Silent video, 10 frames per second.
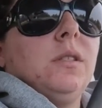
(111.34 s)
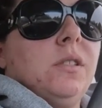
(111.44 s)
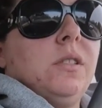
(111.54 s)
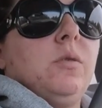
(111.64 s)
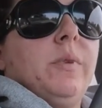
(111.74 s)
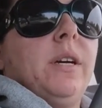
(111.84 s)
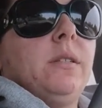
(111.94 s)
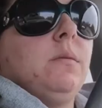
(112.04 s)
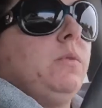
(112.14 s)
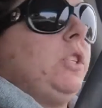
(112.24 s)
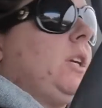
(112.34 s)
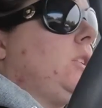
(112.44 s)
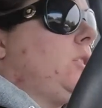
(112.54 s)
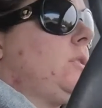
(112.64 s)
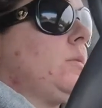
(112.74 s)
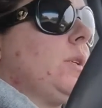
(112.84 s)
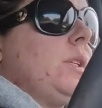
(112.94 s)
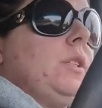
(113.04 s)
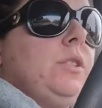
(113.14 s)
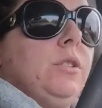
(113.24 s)
just about some changes we're
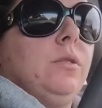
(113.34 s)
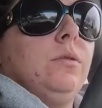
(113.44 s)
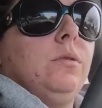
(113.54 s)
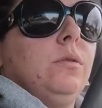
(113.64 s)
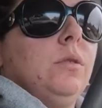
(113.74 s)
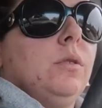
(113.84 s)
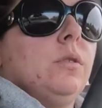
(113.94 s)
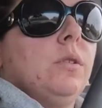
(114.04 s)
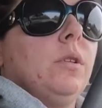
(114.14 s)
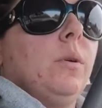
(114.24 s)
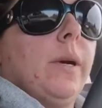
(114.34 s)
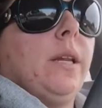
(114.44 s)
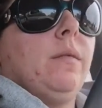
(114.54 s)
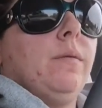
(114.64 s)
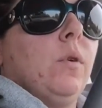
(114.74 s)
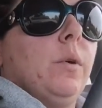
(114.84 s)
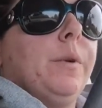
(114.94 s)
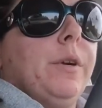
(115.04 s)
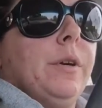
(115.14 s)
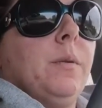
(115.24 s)
gonna do going
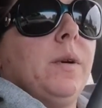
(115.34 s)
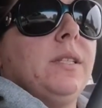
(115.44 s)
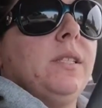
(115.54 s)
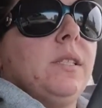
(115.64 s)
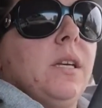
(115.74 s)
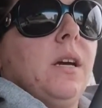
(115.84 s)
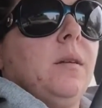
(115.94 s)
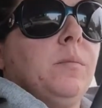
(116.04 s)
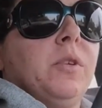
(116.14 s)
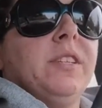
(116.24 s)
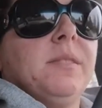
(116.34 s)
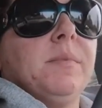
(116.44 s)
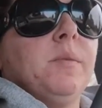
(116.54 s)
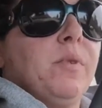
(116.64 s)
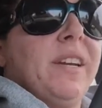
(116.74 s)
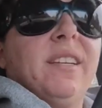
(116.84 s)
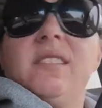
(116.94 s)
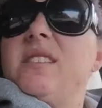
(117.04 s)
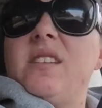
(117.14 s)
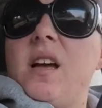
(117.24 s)
forward once um, Christmas break
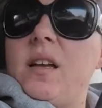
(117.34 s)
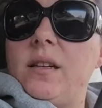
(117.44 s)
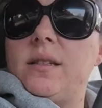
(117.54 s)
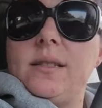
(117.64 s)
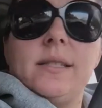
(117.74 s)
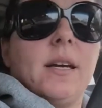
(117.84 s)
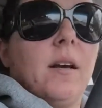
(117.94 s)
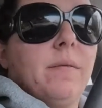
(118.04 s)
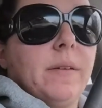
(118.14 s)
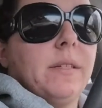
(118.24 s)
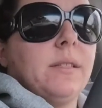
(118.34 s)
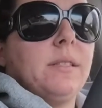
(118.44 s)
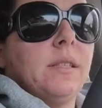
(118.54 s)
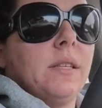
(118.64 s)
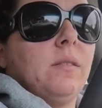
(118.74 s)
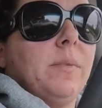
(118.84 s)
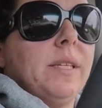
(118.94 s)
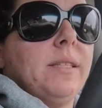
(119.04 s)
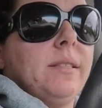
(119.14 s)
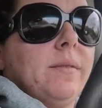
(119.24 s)
is done and stuff, and a little
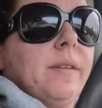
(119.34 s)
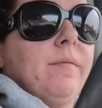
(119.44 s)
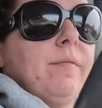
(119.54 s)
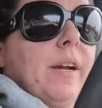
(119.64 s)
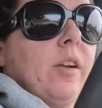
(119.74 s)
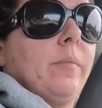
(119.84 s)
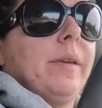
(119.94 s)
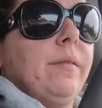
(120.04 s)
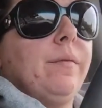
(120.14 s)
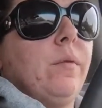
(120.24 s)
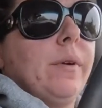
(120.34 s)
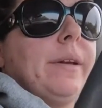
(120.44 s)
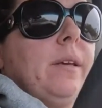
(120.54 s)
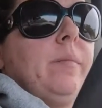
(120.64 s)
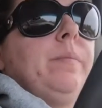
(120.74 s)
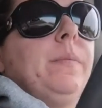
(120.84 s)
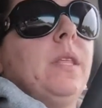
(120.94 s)
bit different environment for him